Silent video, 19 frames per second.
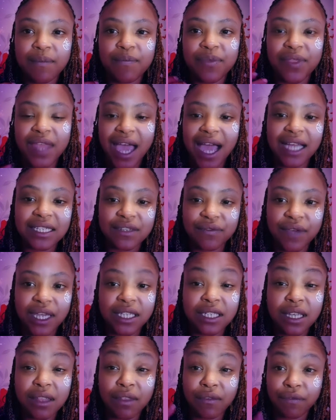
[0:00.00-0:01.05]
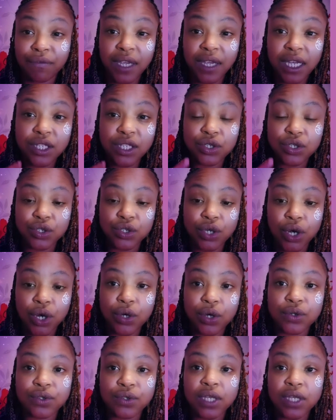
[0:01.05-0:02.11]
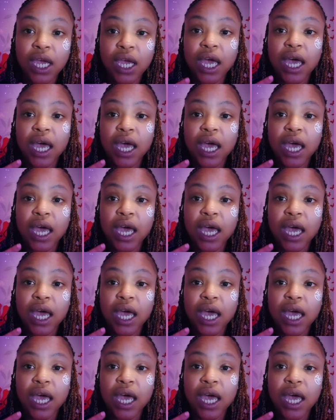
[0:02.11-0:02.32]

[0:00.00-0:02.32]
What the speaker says: activating the feet, toes,